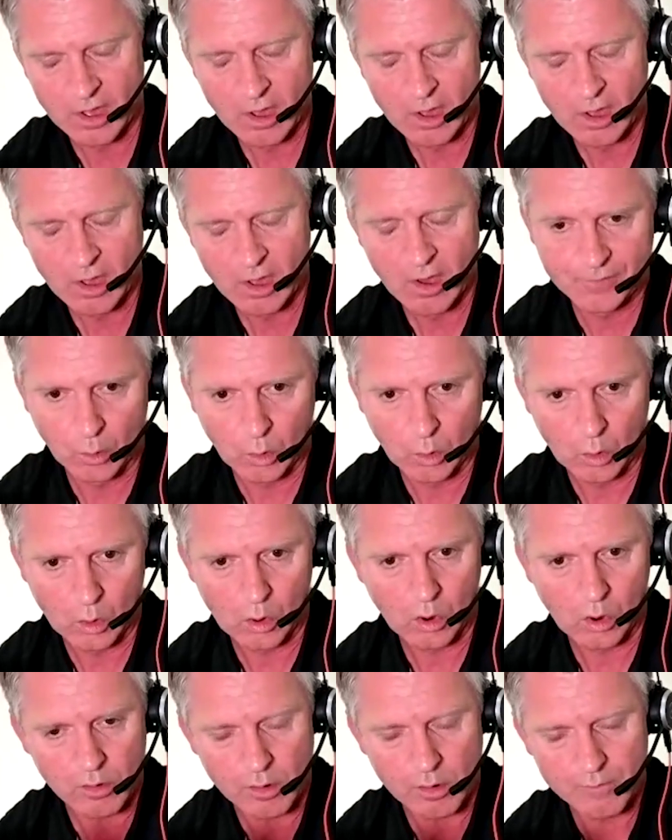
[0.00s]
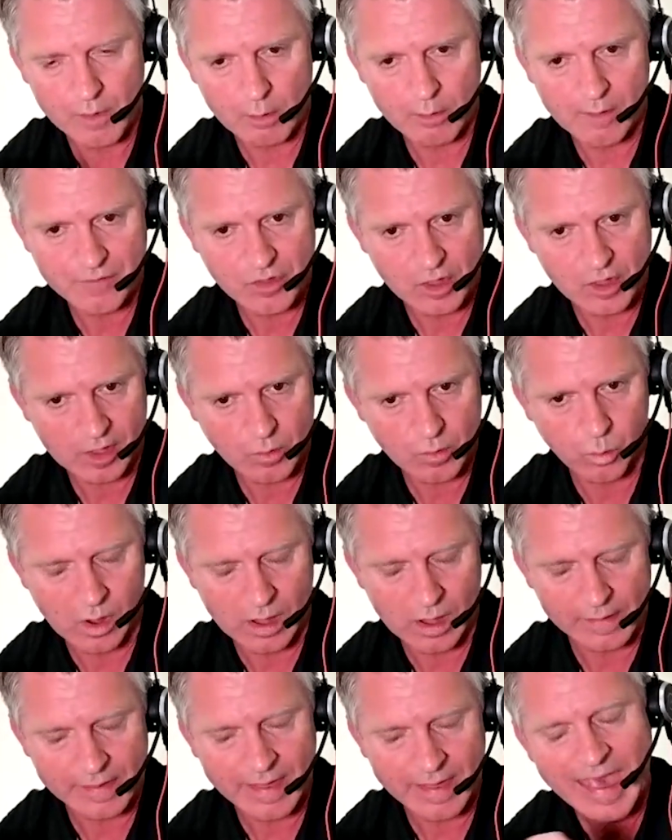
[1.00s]
4 or a row of just 1,
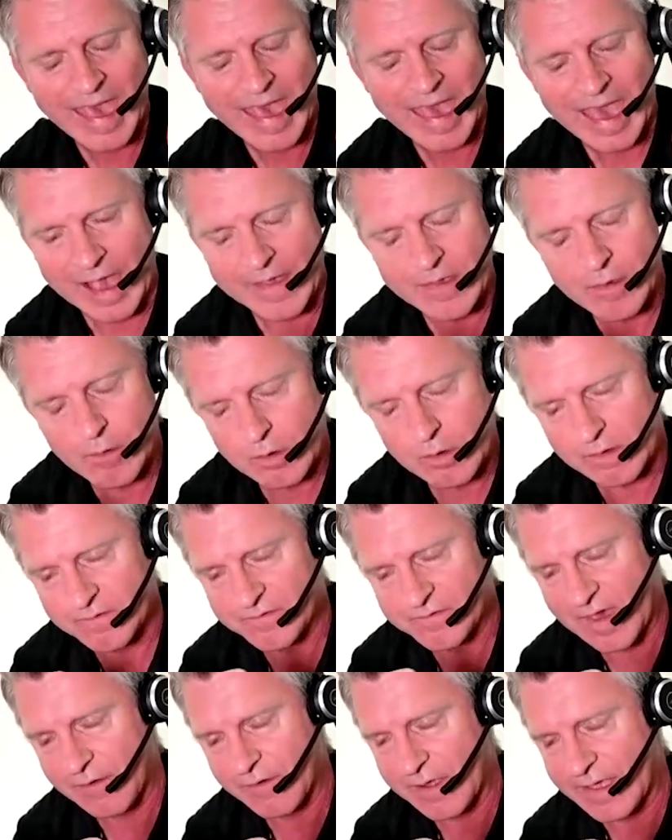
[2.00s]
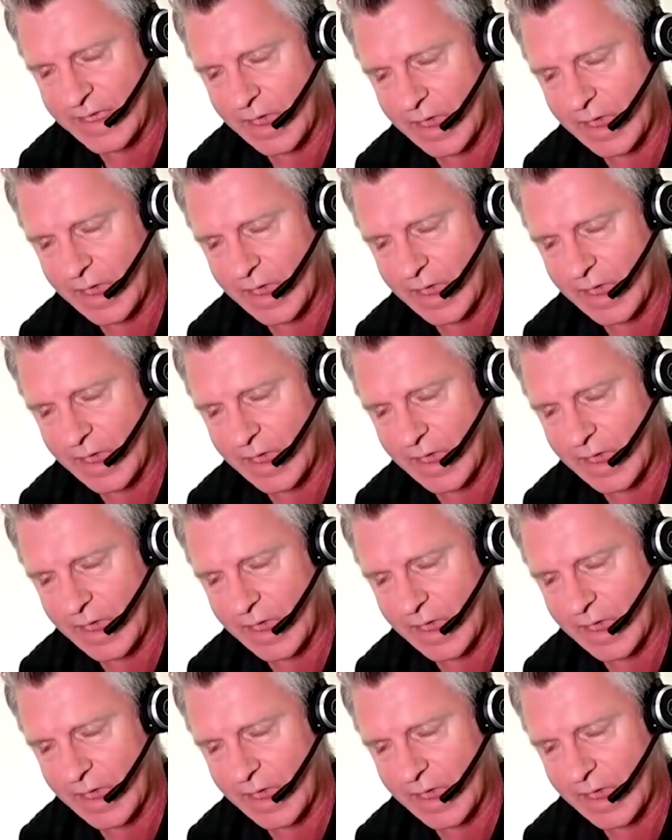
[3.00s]
and you can very